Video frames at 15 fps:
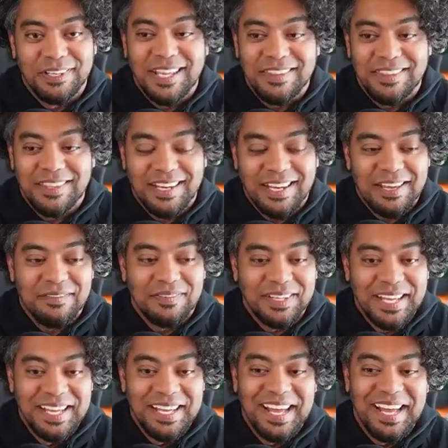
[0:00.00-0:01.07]
Nathan. I have
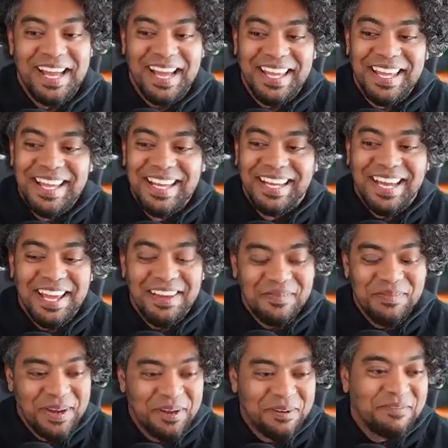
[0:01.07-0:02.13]
I have
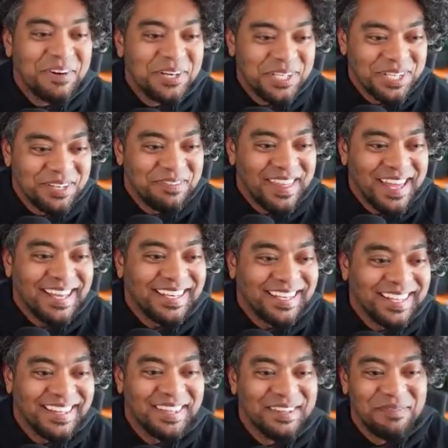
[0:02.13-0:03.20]
my own version of that.
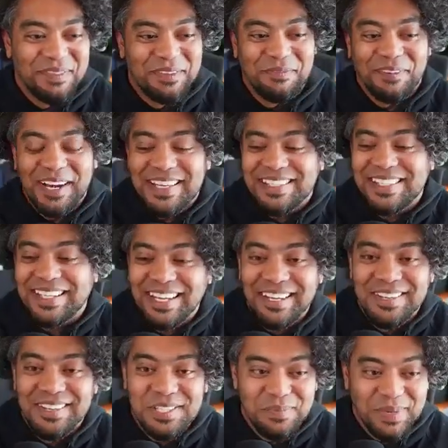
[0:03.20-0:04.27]
The phrase that I
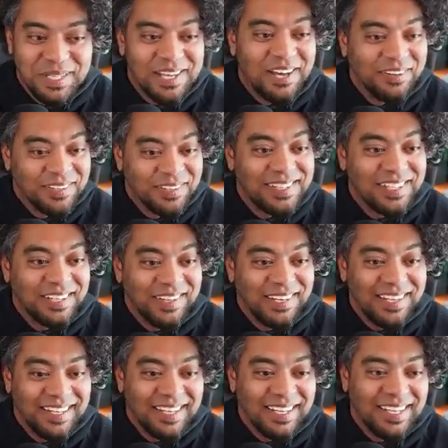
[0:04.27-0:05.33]
use is McDonald's
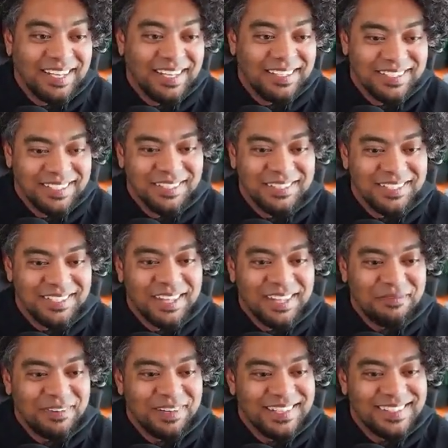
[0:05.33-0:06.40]
theory. Do you know
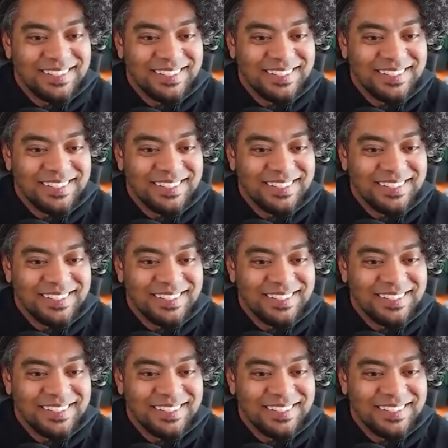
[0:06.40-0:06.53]
that phrase?